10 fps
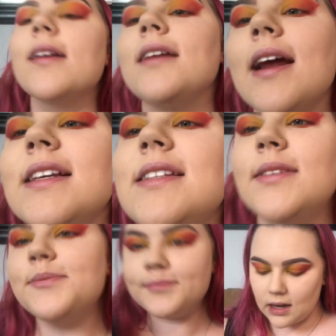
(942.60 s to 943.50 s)

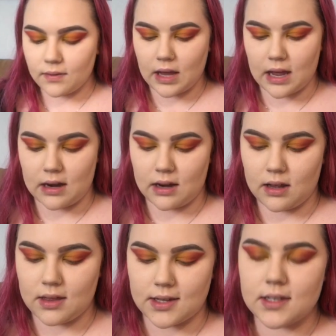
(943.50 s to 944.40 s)
nice. And
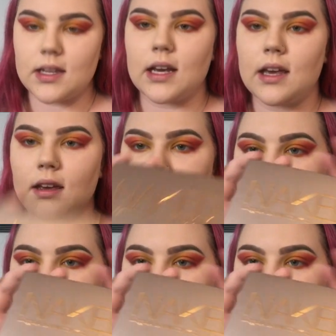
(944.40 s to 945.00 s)
this is like